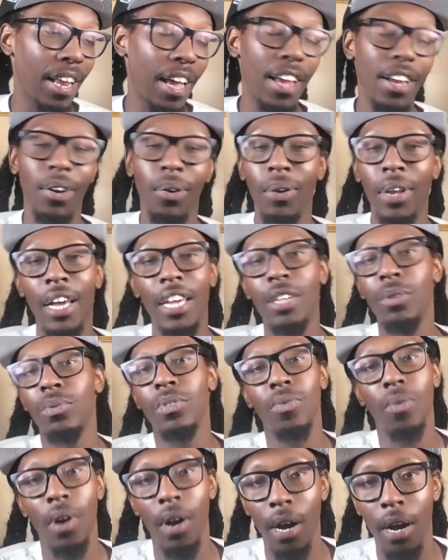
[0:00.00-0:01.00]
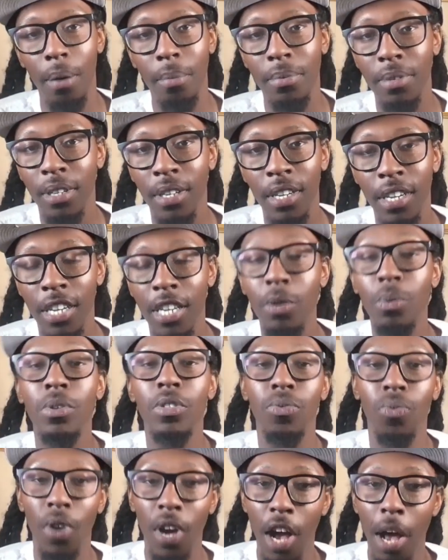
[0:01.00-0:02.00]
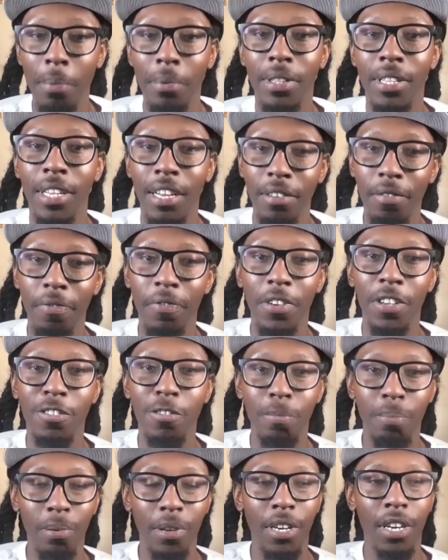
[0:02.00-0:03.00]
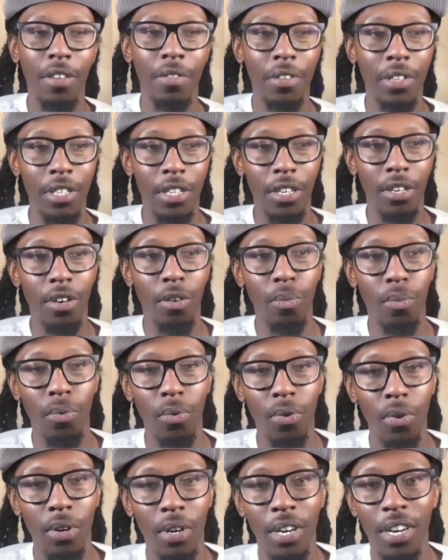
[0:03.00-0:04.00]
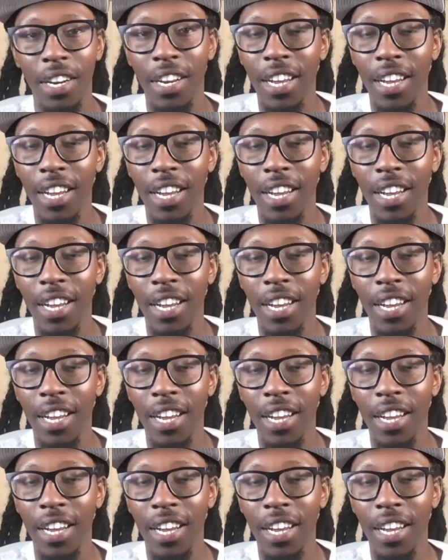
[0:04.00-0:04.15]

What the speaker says: I ain't gonna lie. He was robbed. He was robbed of that Defensive Player of the Year award.